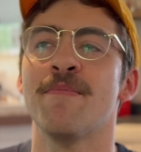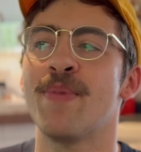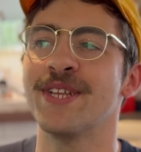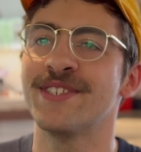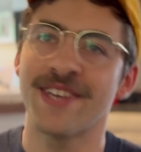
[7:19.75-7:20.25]

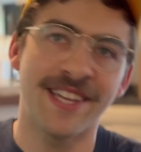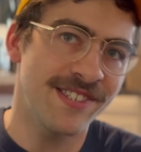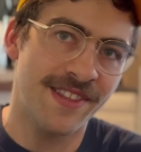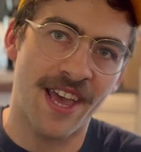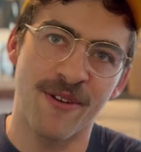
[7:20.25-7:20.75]
But
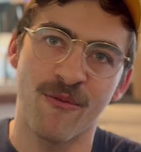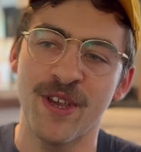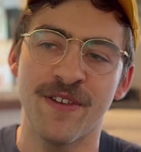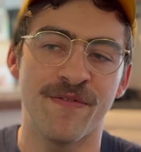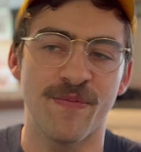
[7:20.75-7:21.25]
since then,
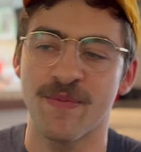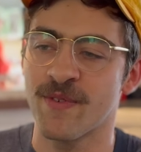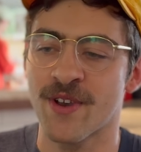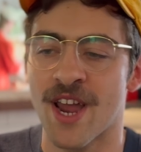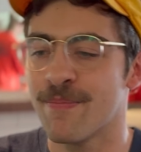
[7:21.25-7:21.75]
we've
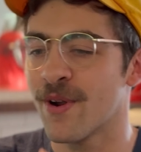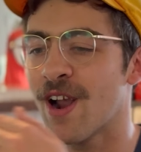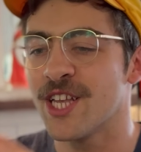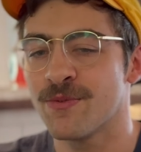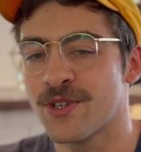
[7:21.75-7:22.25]
kind of
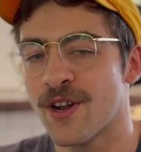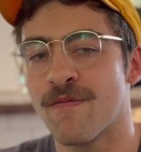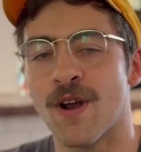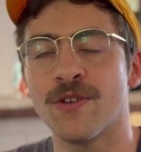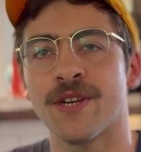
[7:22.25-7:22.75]
progressed. We started
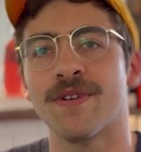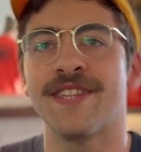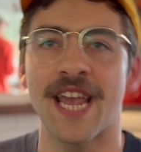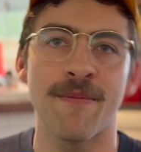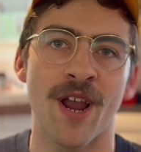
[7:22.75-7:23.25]
roasting with
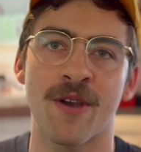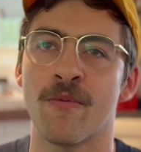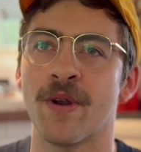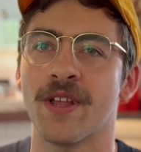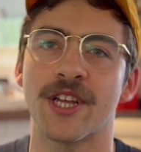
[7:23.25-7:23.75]
Daybreak
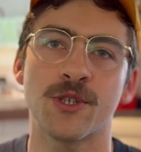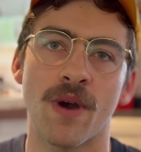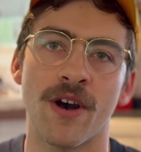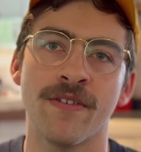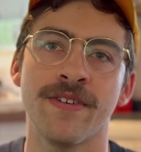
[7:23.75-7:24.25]
when we were like
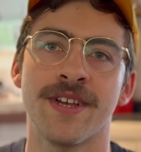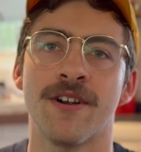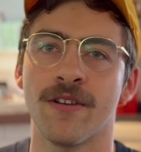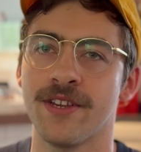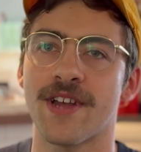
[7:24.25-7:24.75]
12,
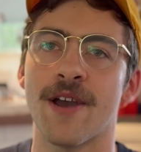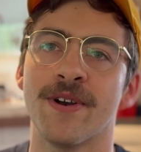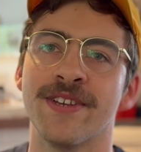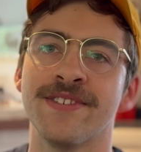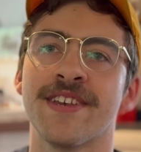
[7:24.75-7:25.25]
at least I was.